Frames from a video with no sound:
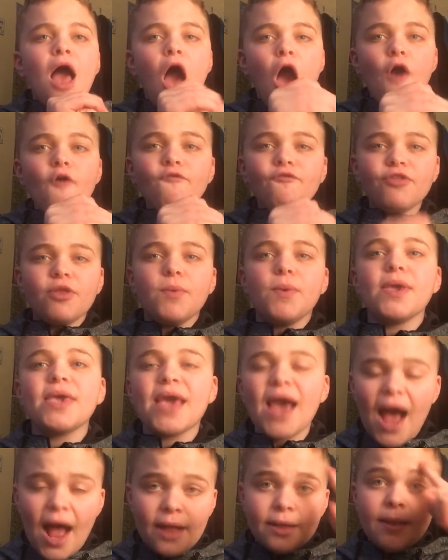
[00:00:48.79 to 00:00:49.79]
Hopefully we
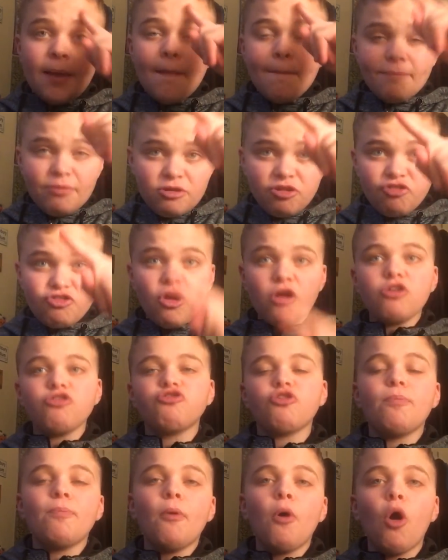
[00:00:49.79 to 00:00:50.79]
can. Please show your
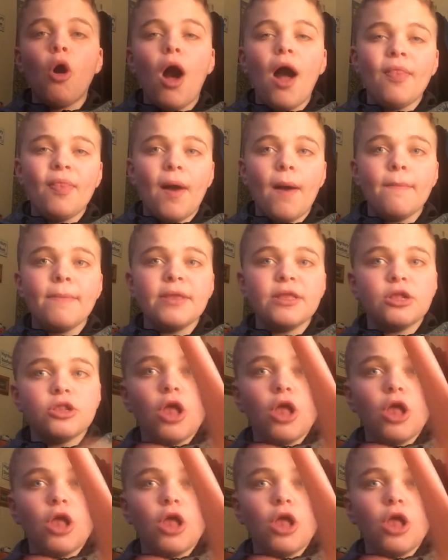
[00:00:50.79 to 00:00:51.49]
support, and that means